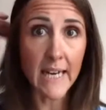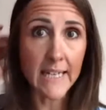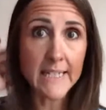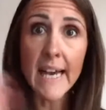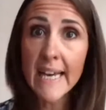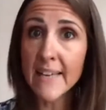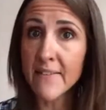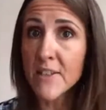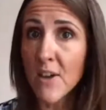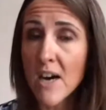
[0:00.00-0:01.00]
taking the
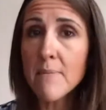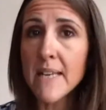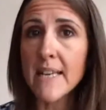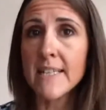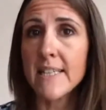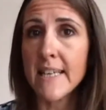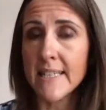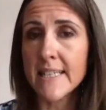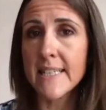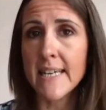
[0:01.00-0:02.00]
time and actually
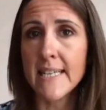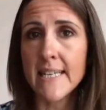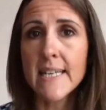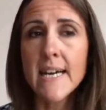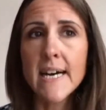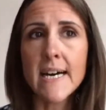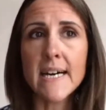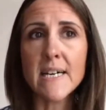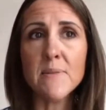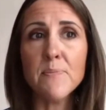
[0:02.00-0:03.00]
understanding.
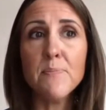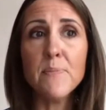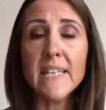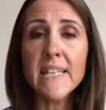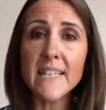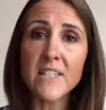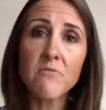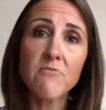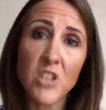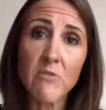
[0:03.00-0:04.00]
But as a
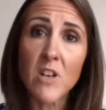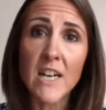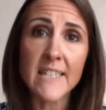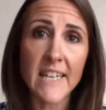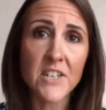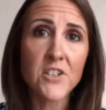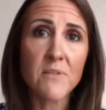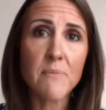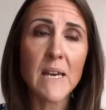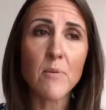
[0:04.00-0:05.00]
generalisation,
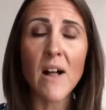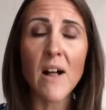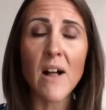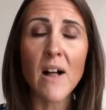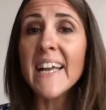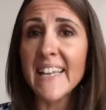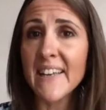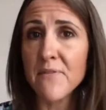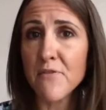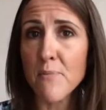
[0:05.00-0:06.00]
people are getting that
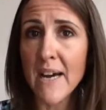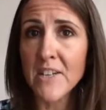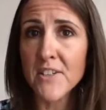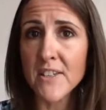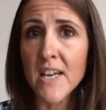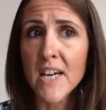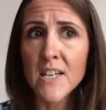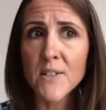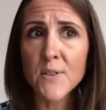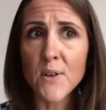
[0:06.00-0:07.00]
information.
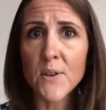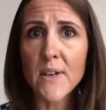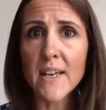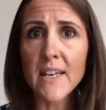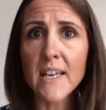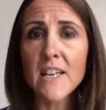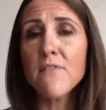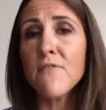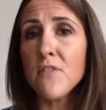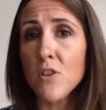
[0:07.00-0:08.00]
So
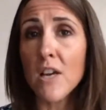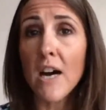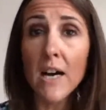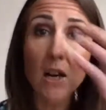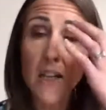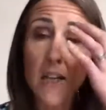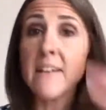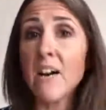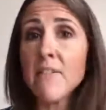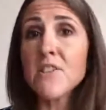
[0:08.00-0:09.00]

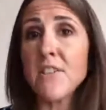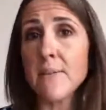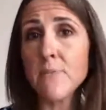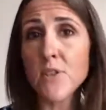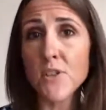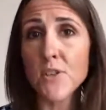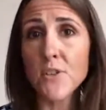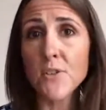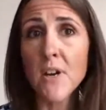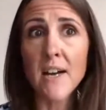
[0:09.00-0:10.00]
encourage them to
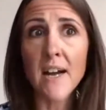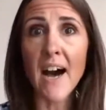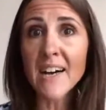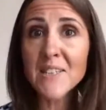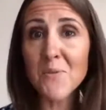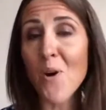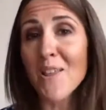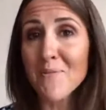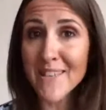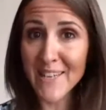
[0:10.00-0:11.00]
ask why
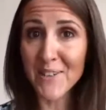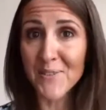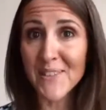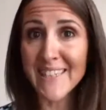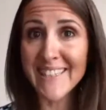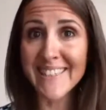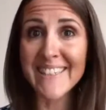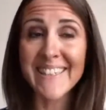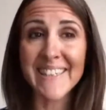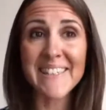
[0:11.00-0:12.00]
themselves. It
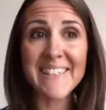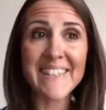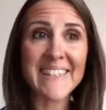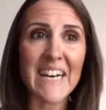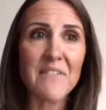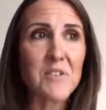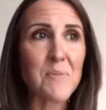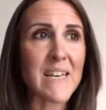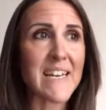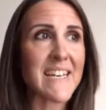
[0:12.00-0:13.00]
doesn't just have to
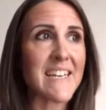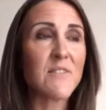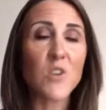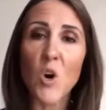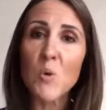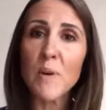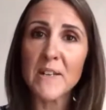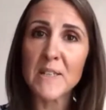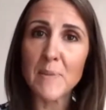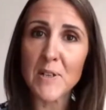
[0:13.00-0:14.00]
be told by your
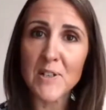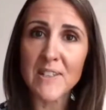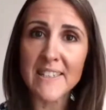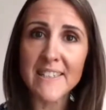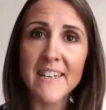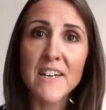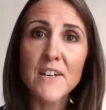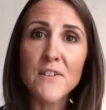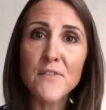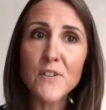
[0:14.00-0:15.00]
specialist.
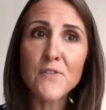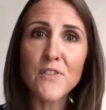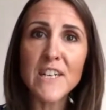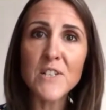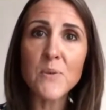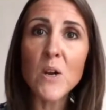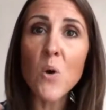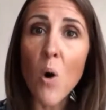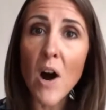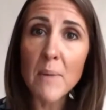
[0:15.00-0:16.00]
Feel free to
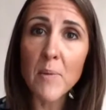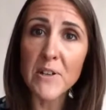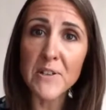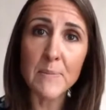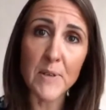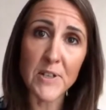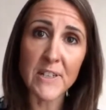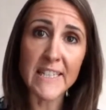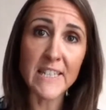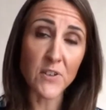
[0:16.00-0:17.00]
inquire by your
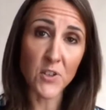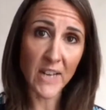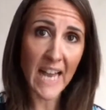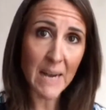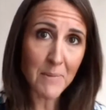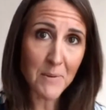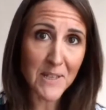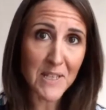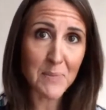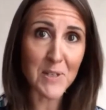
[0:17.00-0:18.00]
specialist. If you're not happy with your
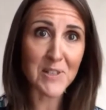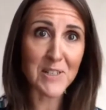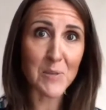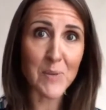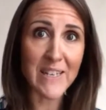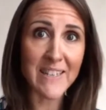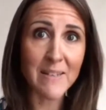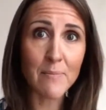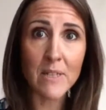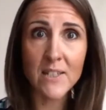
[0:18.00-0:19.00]
specialist's
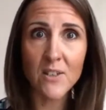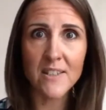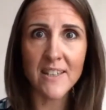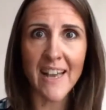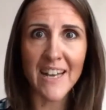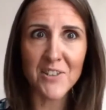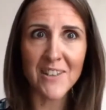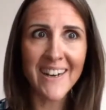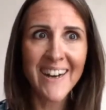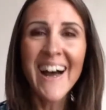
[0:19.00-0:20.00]
opinion, please go see Angela,
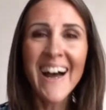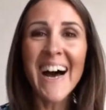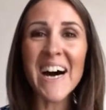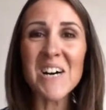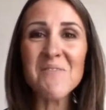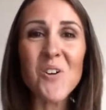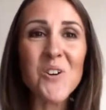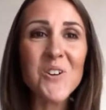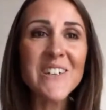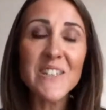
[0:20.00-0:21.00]
or
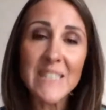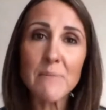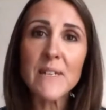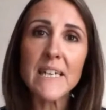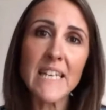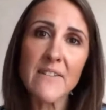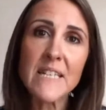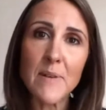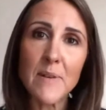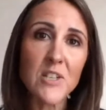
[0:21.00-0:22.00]
another
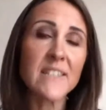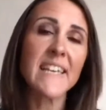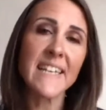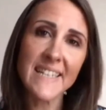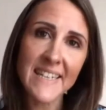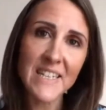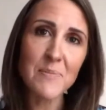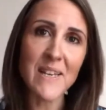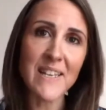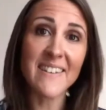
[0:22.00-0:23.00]
specialist. Get a second
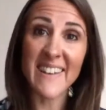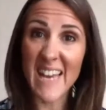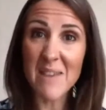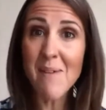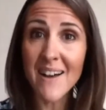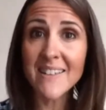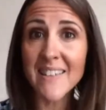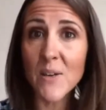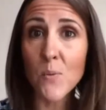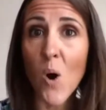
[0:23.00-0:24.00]
opinion and keep
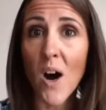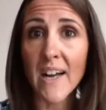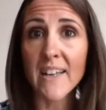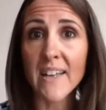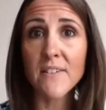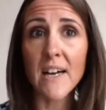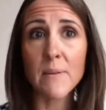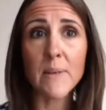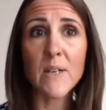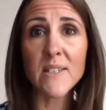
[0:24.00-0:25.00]
asking why,
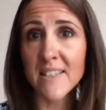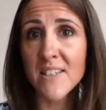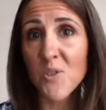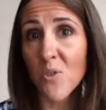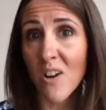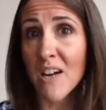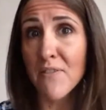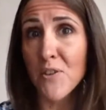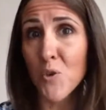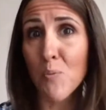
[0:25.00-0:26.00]
because it is your life and
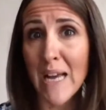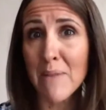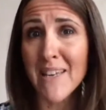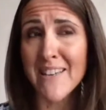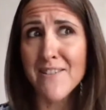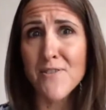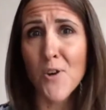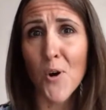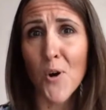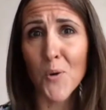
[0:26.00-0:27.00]
your baby, and
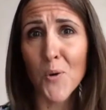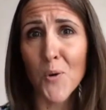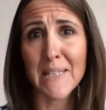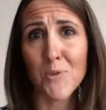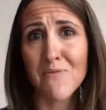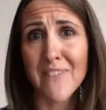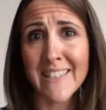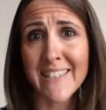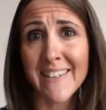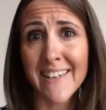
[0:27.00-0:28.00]
no one is more
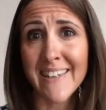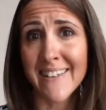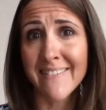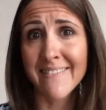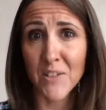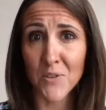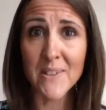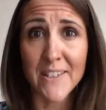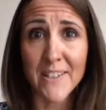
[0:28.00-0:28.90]
invested in it than yourself.